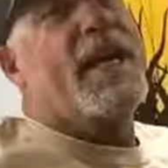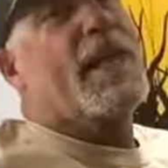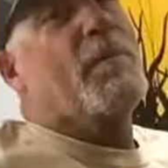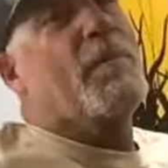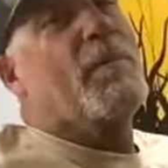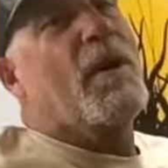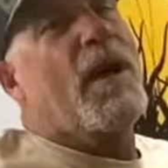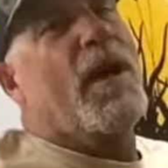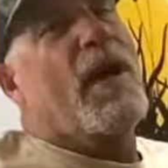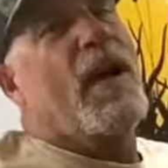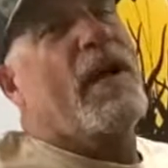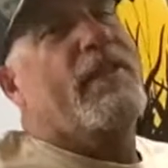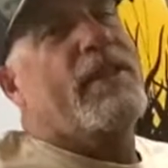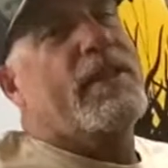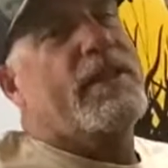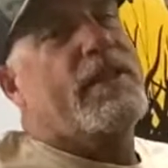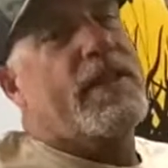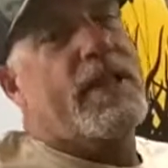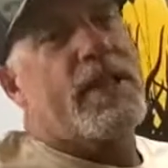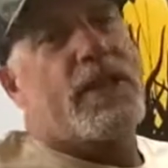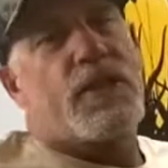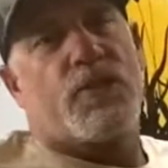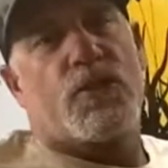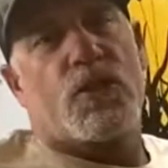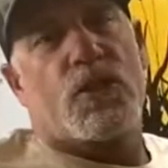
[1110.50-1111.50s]
Lake Mojave,
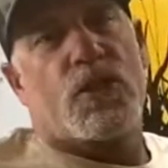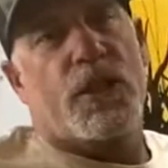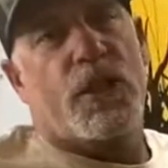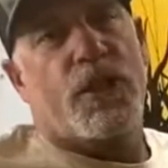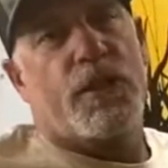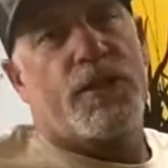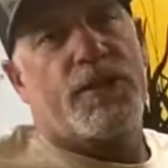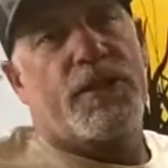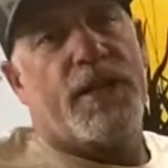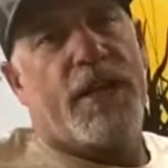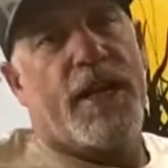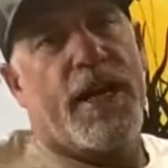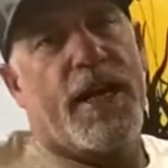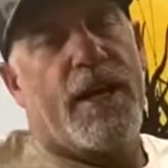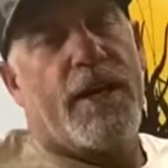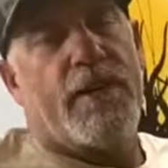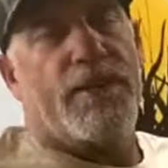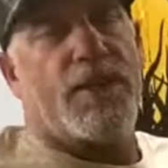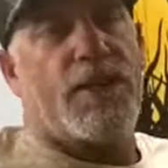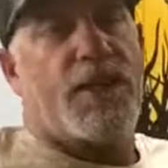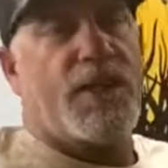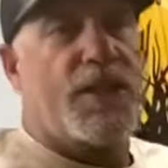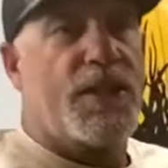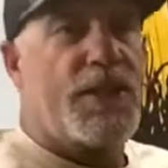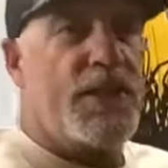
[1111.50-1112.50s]
things have slowed
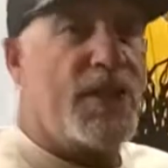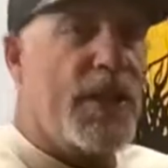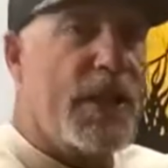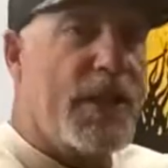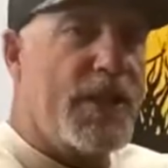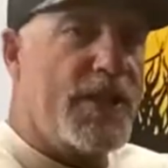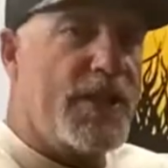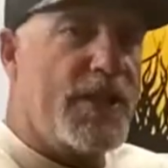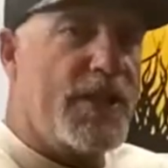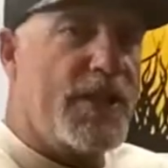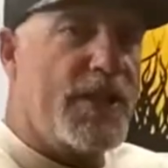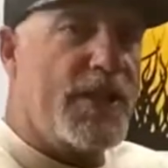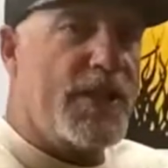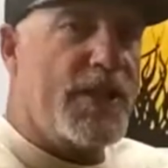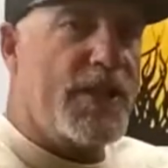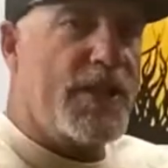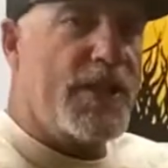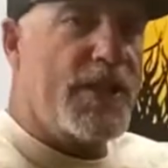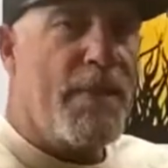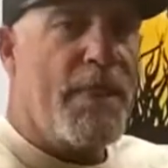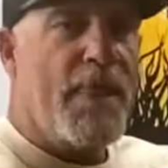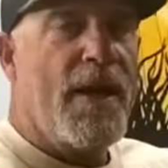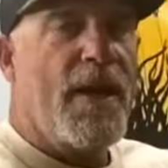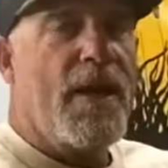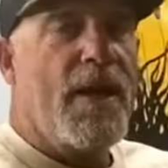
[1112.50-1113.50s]
down since yesterday.